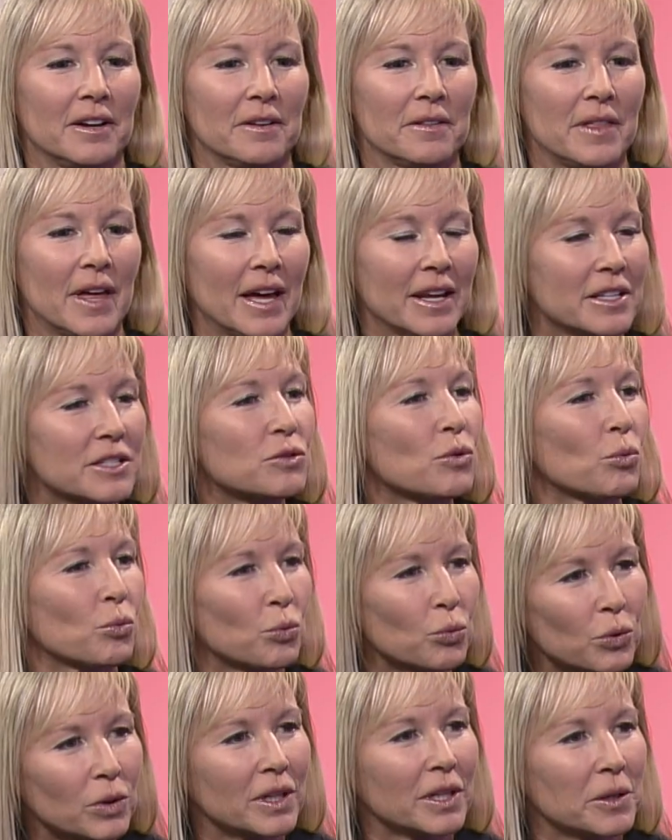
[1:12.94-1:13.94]
that is
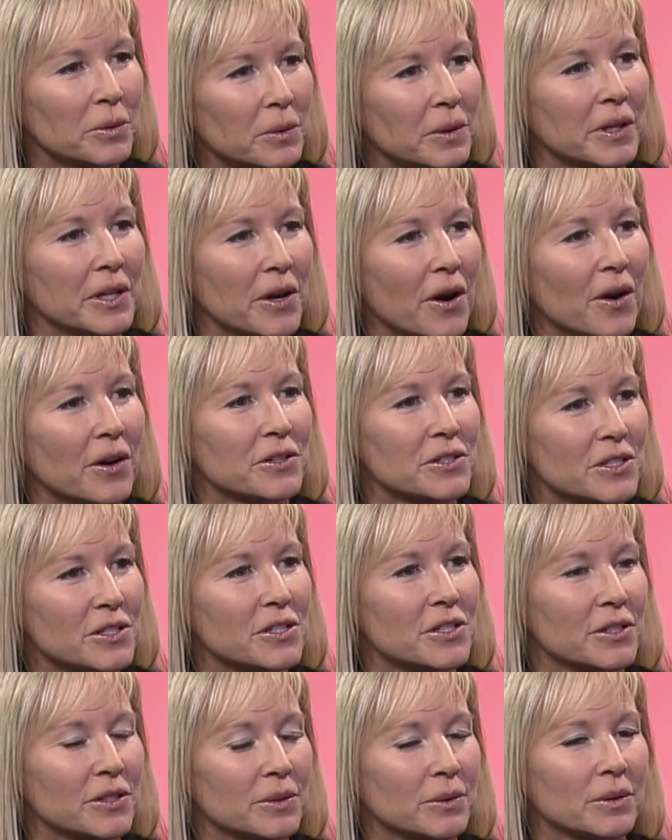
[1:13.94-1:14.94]
really, really hard to
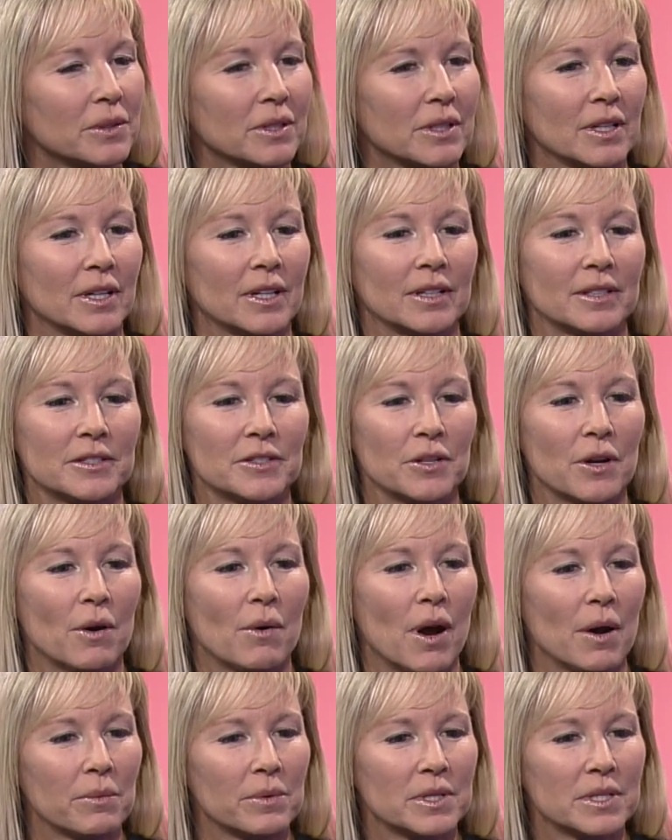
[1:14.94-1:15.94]
do. So
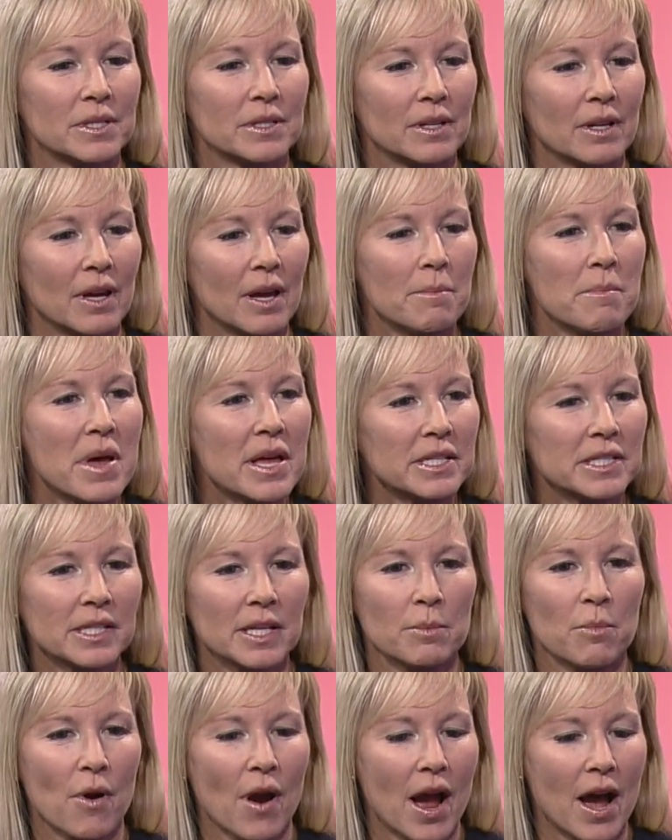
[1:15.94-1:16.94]
I was
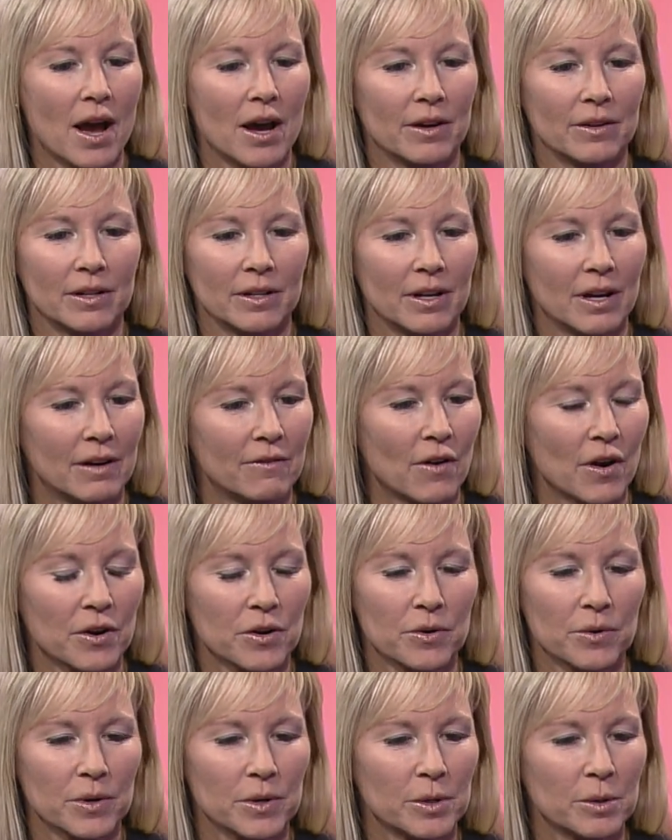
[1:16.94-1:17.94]
immensely proud of our
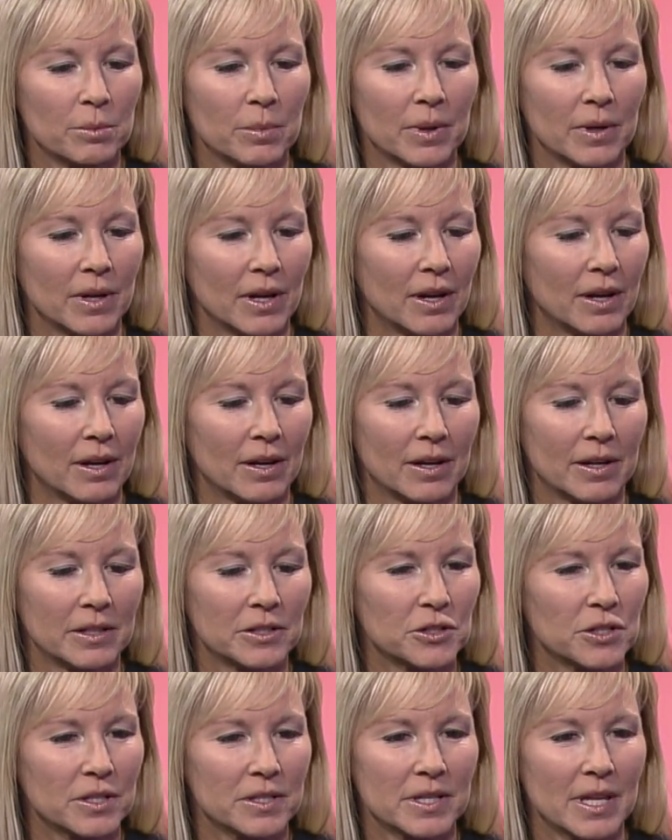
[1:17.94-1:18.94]
group.
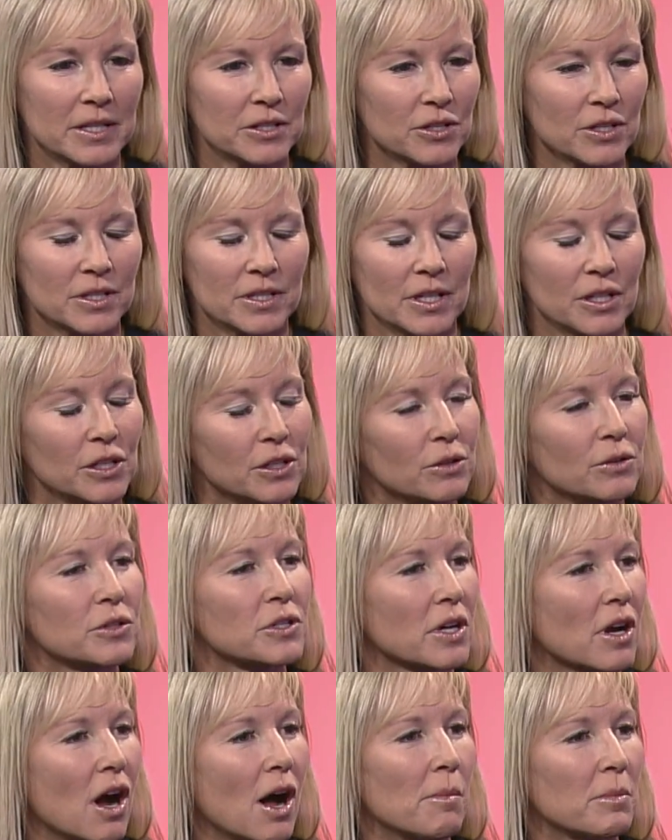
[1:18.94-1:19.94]
That's just a huge
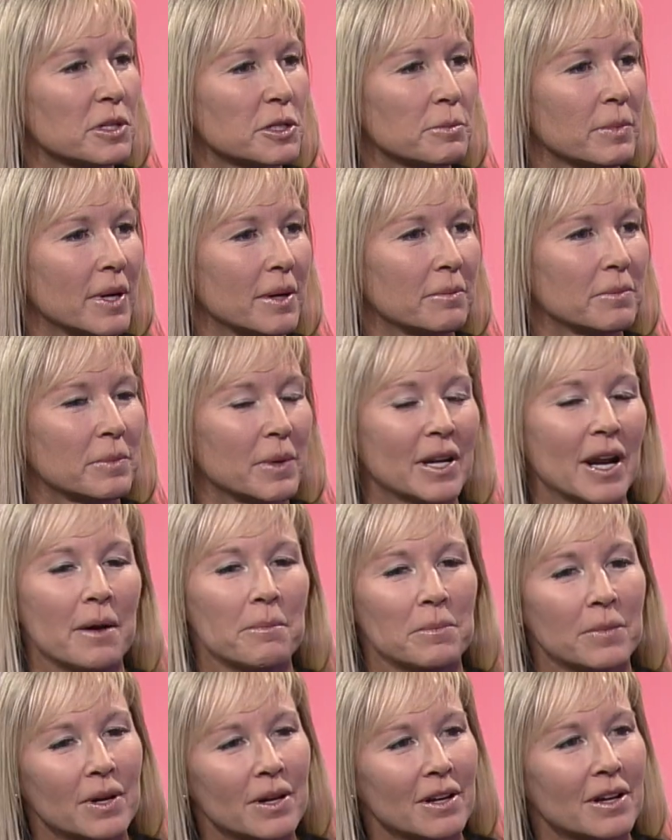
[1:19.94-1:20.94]
accomplishment, but
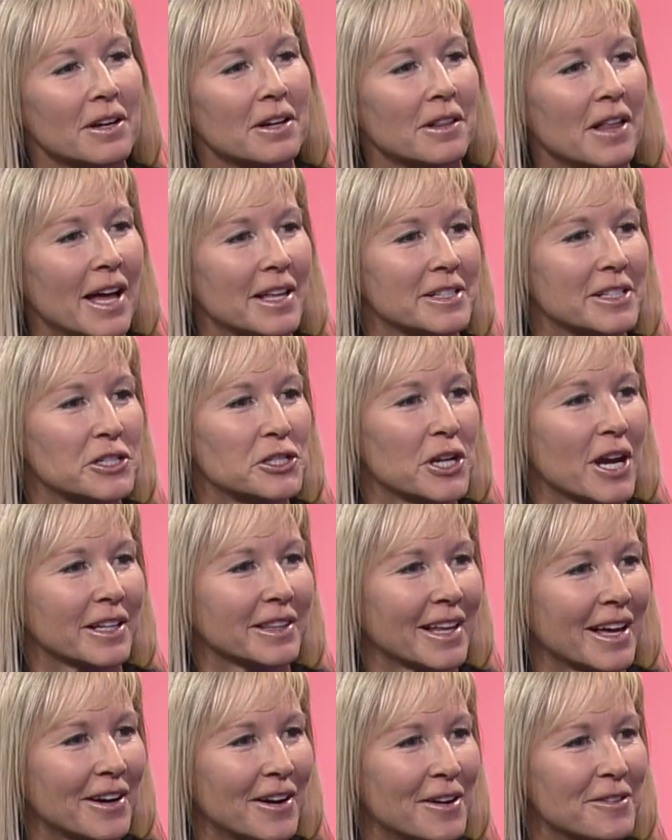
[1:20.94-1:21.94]
I'm glad to check
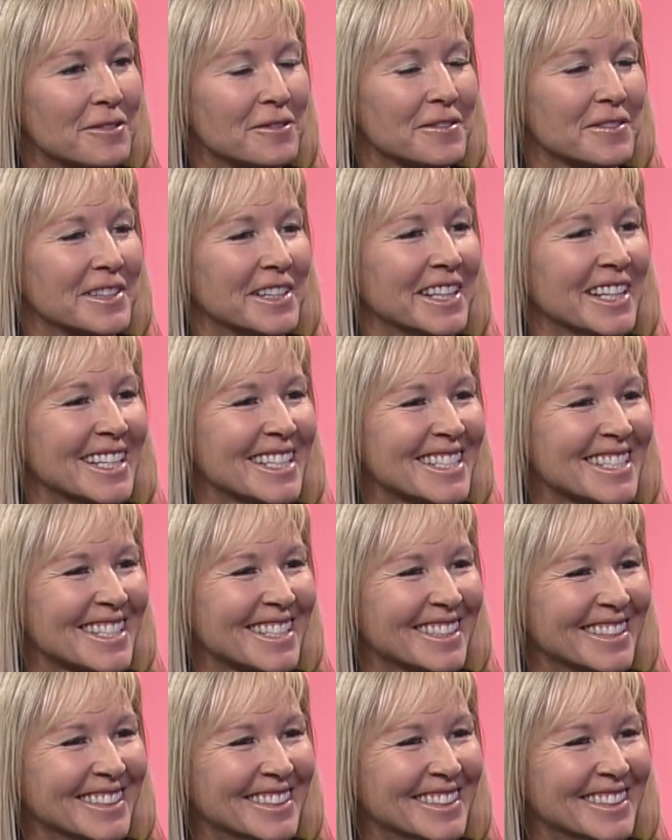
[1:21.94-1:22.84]
that off the list.